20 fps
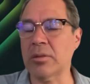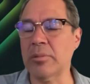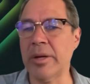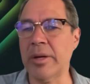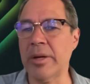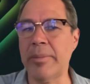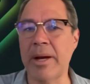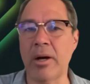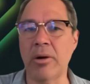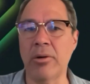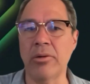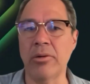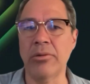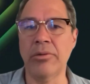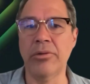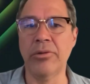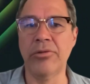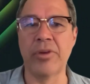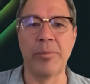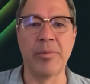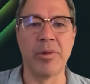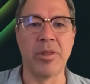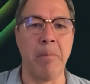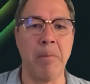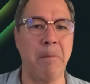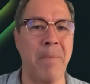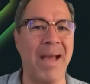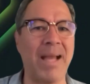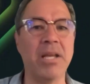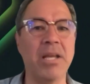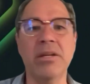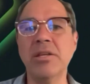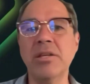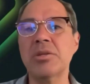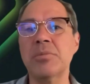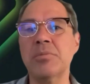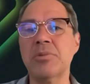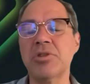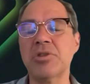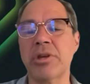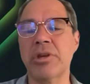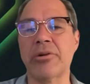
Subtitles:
a little bit about some of the mechanisms